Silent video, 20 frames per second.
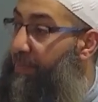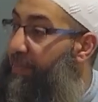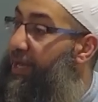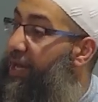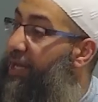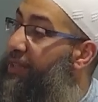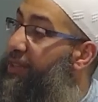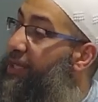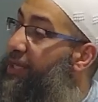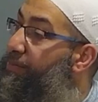May
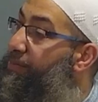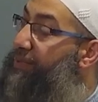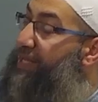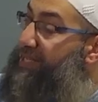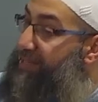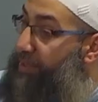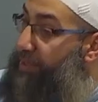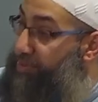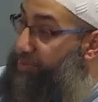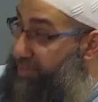Allah
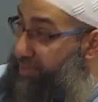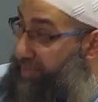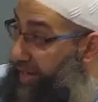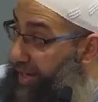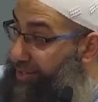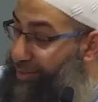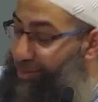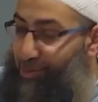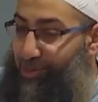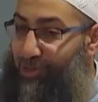bless our
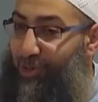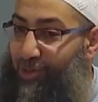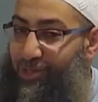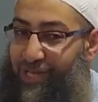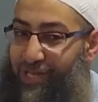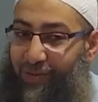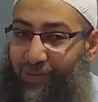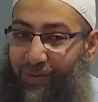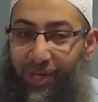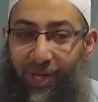scholars, those
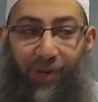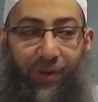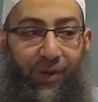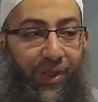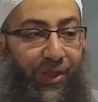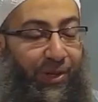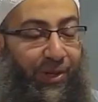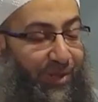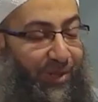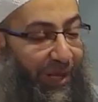that we know
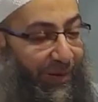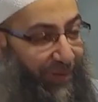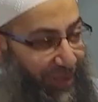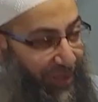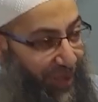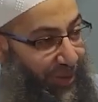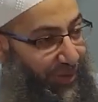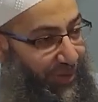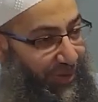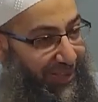and those that we
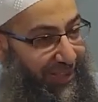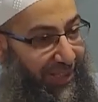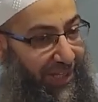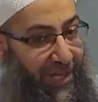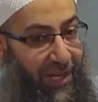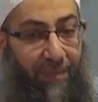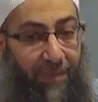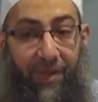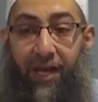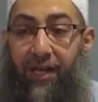don't.
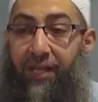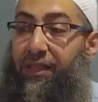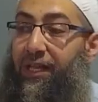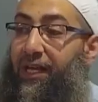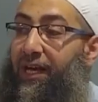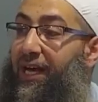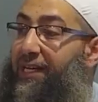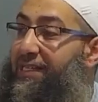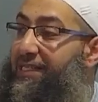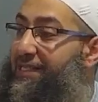May
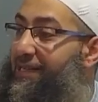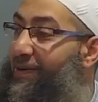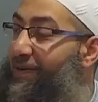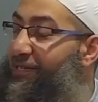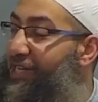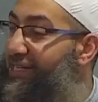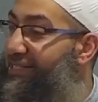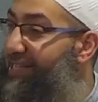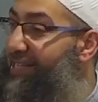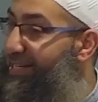Allah Azza
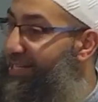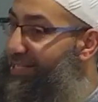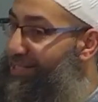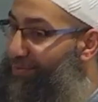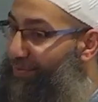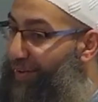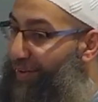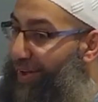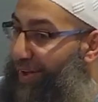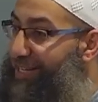wa Jal send His
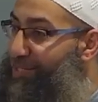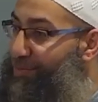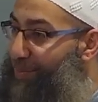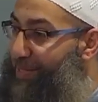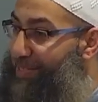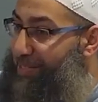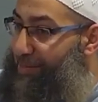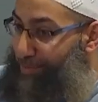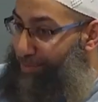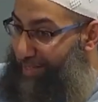finest
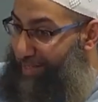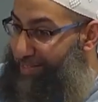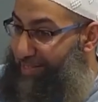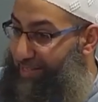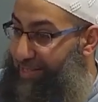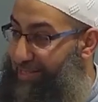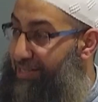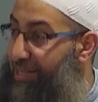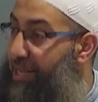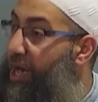peace and
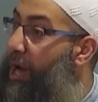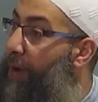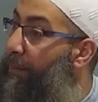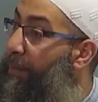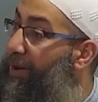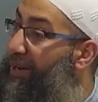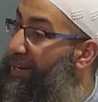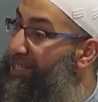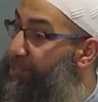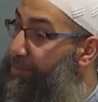blessings
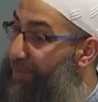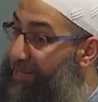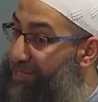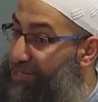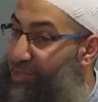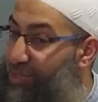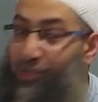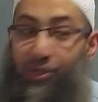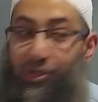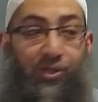upon His
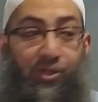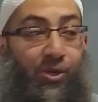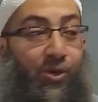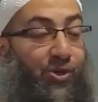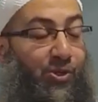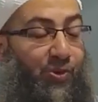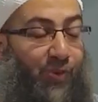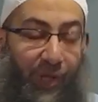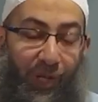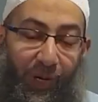messengers,
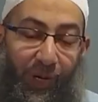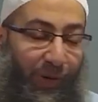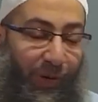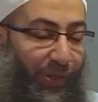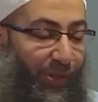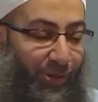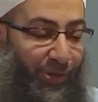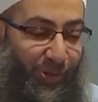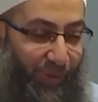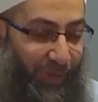those we know
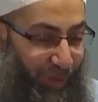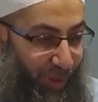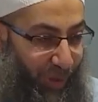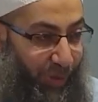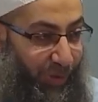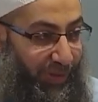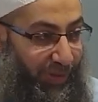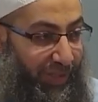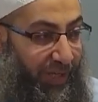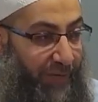and those we
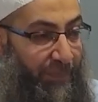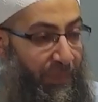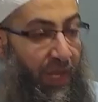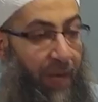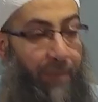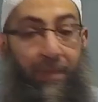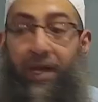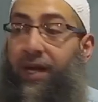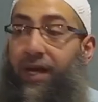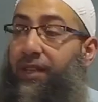don't.
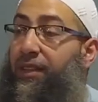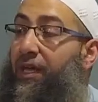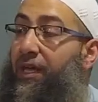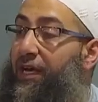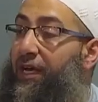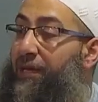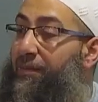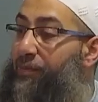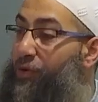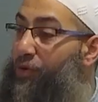May
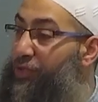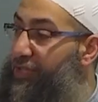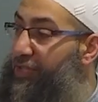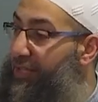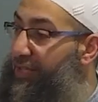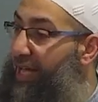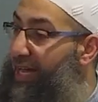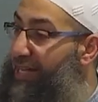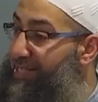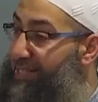Allah
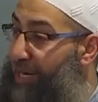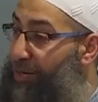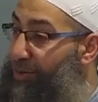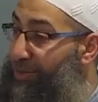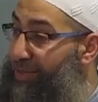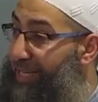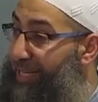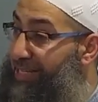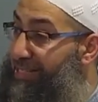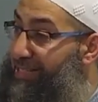immortalize
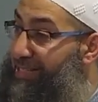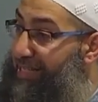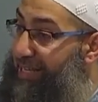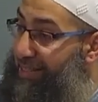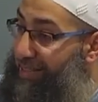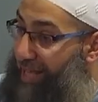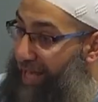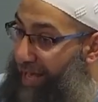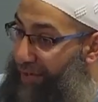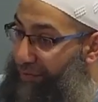our legacy
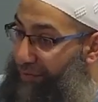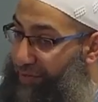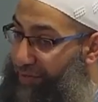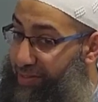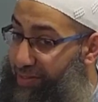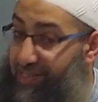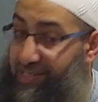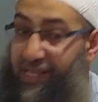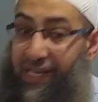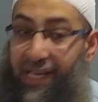in the
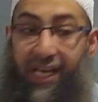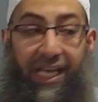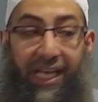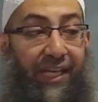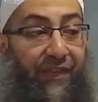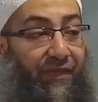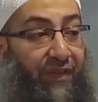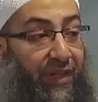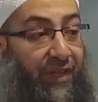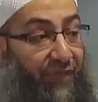heavens,
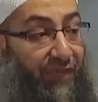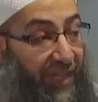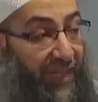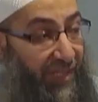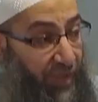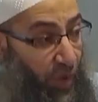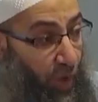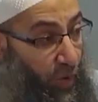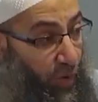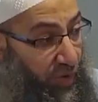even if
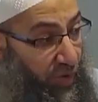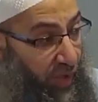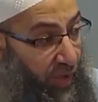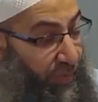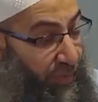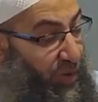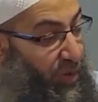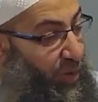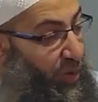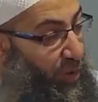it goes
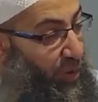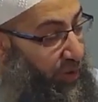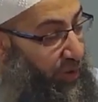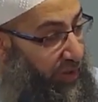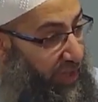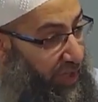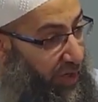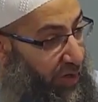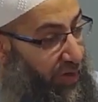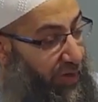obscure
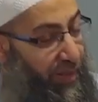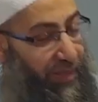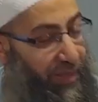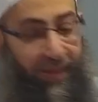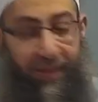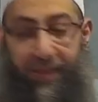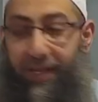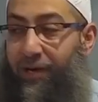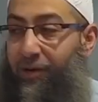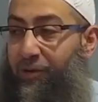in the earth.
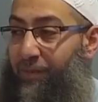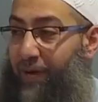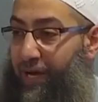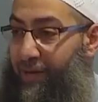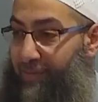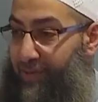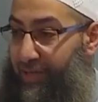Allahumma